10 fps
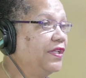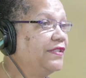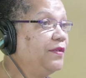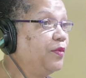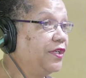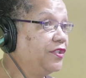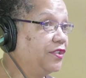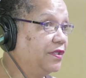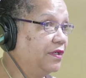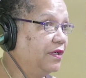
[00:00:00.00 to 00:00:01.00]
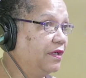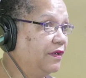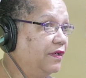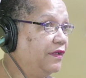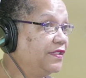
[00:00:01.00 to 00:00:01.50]
sea bridge,
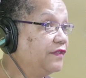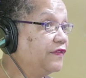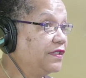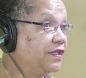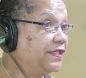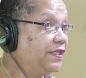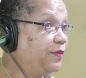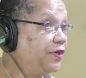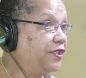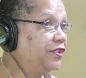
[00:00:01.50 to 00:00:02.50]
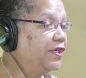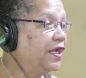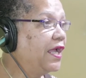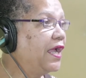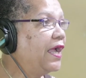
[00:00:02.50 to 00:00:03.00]
the service on the sea bridge.
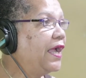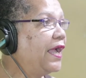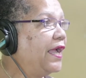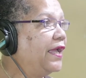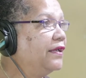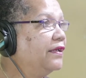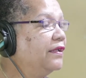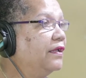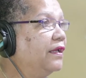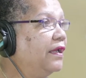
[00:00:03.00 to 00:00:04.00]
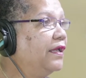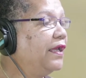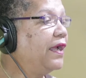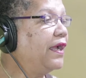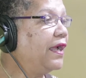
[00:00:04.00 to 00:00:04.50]
And
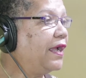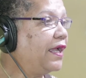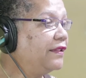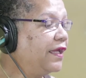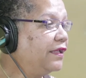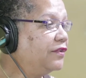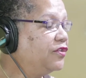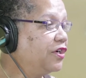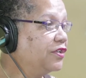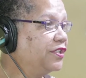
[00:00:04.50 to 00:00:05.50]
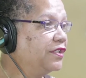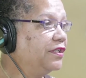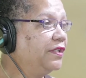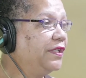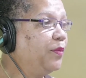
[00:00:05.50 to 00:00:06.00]
at that
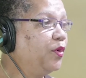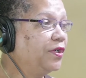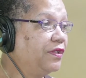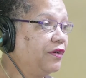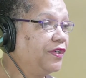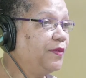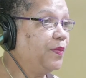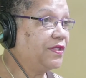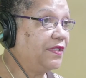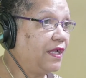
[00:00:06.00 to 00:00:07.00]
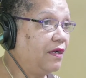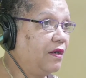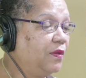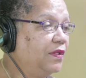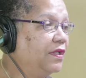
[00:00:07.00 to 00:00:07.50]
juncture, the Port Authority puts that
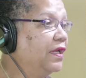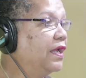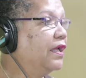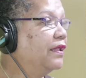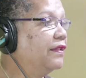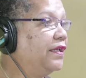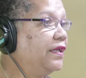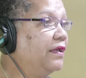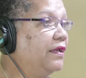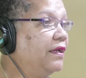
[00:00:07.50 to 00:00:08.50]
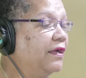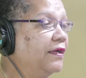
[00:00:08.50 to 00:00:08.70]
out. The